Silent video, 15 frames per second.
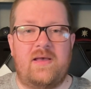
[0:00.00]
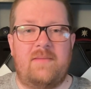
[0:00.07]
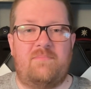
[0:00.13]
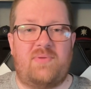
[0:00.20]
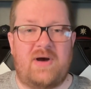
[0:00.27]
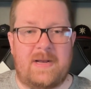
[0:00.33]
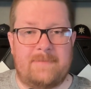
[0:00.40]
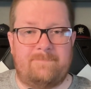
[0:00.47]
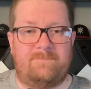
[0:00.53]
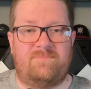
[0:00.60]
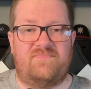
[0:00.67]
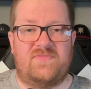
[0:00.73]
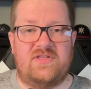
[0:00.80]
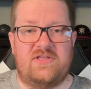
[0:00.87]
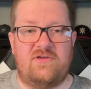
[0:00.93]
But
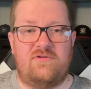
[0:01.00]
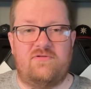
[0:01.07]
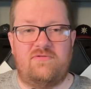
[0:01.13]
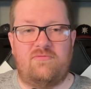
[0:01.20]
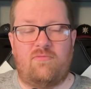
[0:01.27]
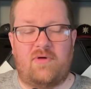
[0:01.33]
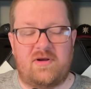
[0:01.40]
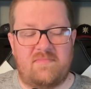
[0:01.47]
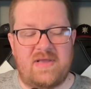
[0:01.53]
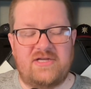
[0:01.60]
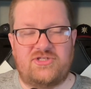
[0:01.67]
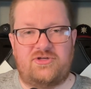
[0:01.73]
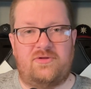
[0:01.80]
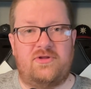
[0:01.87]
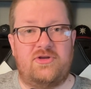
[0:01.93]
you want to make
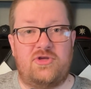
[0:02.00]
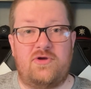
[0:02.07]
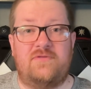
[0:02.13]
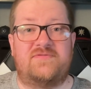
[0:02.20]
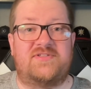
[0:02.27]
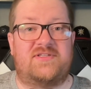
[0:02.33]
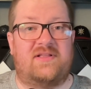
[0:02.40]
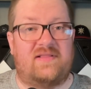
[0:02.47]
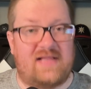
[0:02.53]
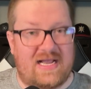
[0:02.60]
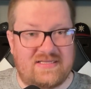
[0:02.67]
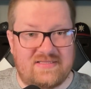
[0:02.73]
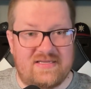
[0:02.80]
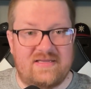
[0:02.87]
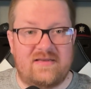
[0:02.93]
sure that you've
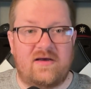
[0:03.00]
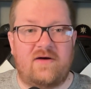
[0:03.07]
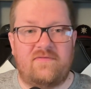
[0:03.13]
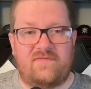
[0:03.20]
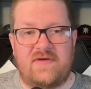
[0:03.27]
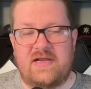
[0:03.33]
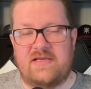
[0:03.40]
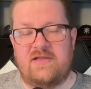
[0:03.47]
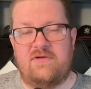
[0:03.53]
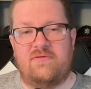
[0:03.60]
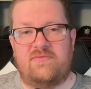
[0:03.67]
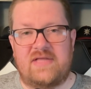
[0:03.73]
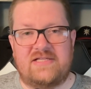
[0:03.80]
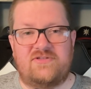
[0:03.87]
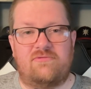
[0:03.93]
selected a venue
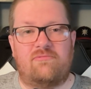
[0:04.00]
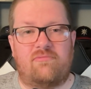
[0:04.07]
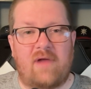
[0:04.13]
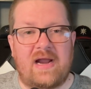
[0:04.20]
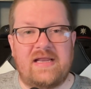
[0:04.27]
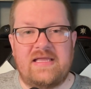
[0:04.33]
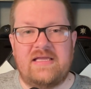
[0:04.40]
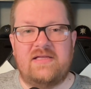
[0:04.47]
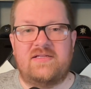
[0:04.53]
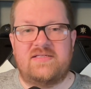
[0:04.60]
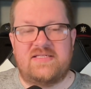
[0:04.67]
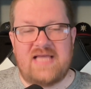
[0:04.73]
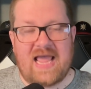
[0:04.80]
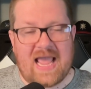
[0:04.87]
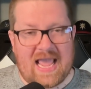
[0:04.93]
that's ready
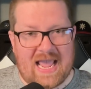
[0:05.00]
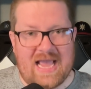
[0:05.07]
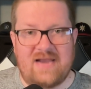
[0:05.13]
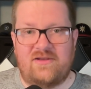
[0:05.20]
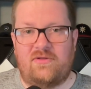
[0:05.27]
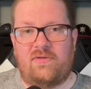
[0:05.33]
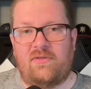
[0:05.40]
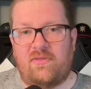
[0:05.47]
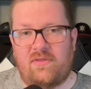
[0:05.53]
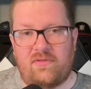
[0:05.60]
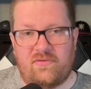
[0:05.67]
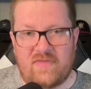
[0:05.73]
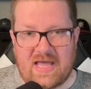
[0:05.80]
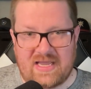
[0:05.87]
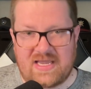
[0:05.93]
to handle
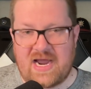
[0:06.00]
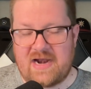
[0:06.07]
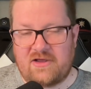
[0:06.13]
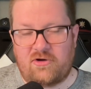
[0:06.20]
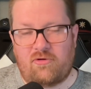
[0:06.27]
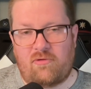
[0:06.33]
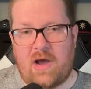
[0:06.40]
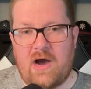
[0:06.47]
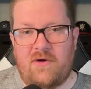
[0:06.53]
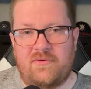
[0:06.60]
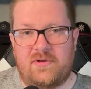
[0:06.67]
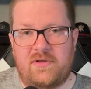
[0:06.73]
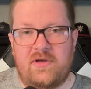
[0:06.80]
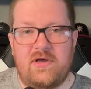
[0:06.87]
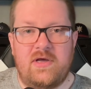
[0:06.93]
that kind of
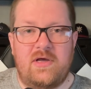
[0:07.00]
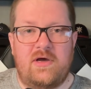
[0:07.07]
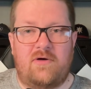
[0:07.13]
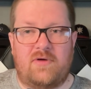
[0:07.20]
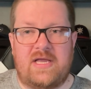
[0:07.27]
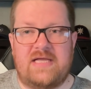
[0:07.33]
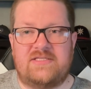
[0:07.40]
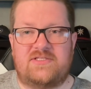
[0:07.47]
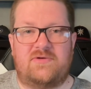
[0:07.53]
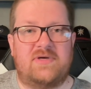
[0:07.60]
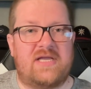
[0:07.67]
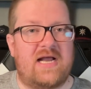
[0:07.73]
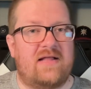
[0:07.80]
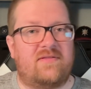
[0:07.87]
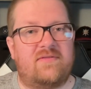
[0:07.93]
crowd. Okay, so
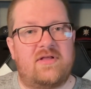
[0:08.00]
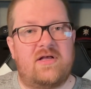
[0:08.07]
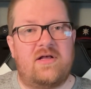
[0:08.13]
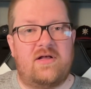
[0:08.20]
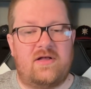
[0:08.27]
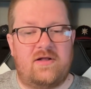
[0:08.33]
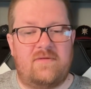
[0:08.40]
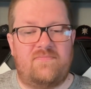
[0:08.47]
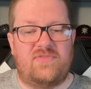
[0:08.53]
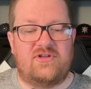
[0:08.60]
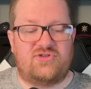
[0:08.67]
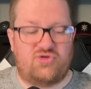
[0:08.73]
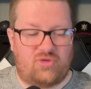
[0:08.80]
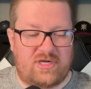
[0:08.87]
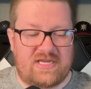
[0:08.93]
again, the
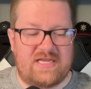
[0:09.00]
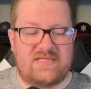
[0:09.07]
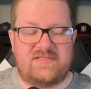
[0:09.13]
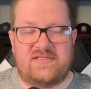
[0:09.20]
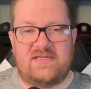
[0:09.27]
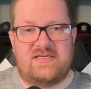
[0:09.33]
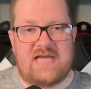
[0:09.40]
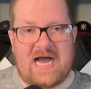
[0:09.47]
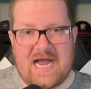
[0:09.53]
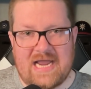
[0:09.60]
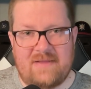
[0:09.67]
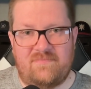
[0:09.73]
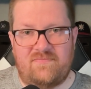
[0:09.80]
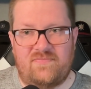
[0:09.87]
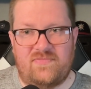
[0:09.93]
trickiest
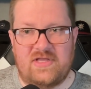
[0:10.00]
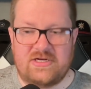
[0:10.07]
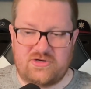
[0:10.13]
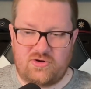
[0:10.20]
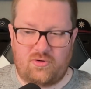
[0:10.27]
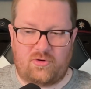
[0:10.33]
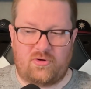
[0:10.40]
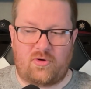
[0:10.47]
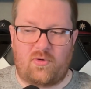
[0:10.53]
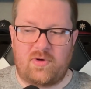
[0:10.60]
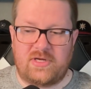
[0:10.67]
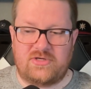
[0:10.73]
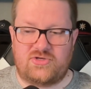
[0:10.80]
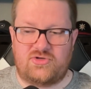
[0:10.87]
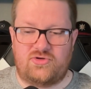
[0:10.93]
time that you're
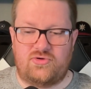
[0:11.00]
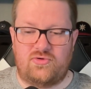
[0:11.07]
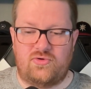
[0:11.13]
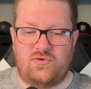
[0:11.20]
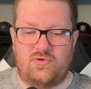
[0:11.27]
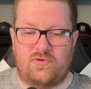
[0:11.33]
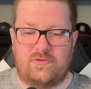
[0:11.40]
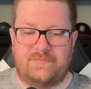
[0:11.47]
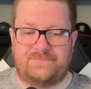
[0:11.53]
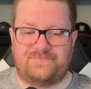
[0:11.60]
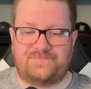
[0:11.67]
going to